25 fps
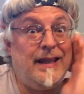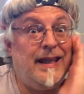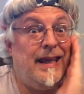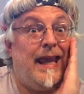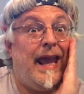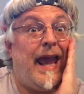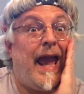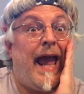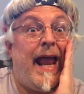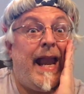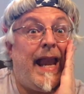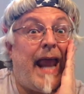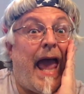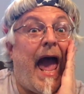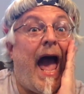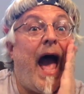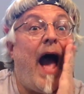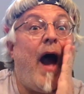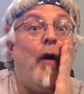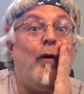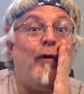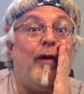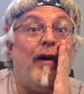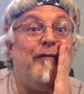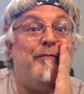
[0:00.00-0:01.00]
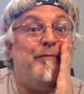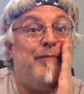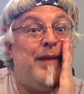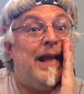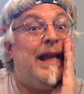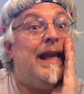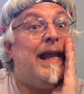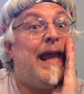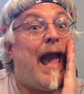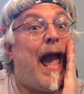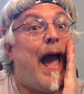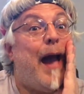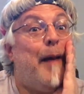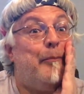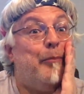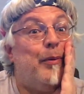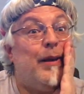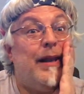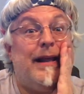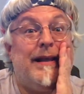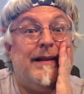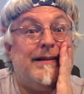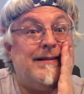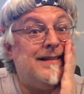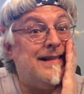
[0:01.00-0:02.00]
get out of
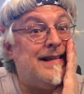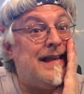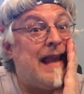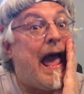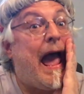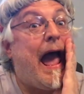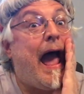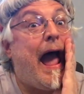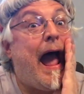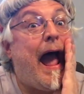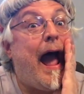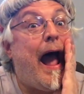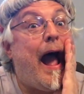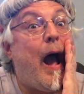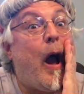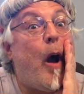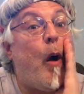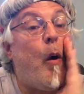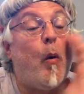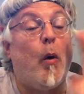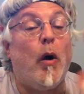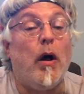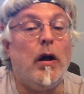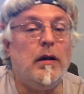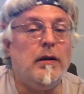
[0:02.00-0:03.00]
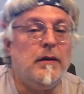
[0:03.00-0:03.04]
Minneapolis now.